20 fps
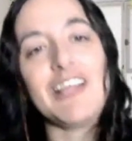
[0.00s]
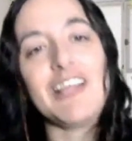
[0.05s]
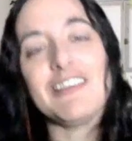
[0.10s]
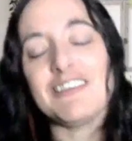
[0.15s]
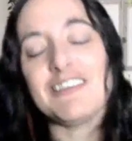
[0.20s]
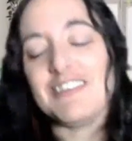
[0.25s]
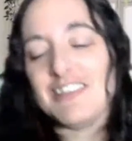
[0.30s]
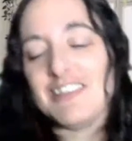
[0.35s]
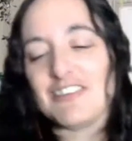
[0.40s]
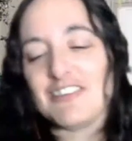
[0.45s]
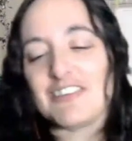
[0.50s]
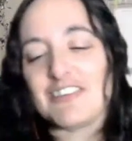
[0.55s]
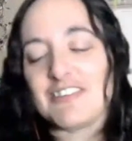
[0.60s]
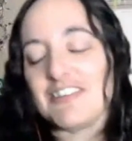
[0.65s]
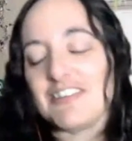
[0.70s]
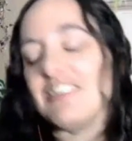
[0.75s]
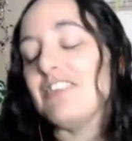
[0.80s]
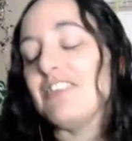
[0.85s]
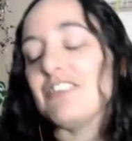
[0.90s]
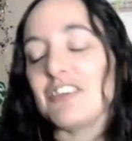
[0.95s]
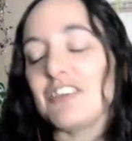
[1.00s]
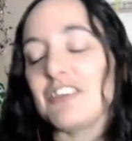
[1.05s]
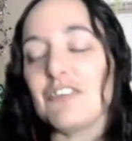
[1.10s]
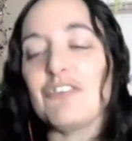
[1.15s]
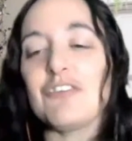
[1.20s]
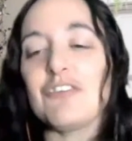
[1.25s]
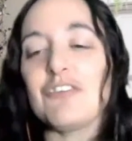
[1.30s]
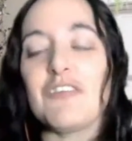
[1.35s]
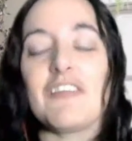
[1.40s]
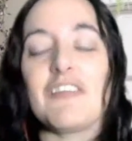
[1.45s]
To teach skills
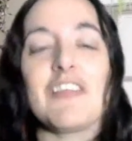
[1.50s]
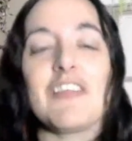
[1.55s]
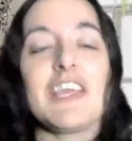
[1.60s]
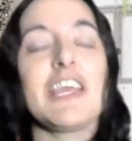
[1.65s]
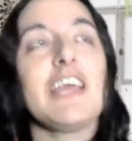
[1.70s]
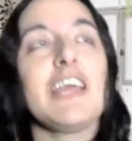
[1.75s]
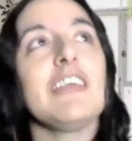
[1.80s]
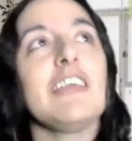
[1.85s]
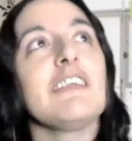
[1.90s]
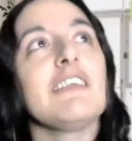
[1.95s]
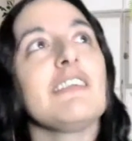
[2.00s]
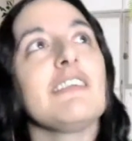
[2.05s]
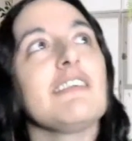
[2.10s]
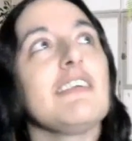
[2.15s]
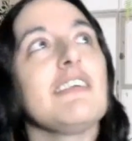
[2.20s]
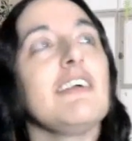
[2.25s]
so that they can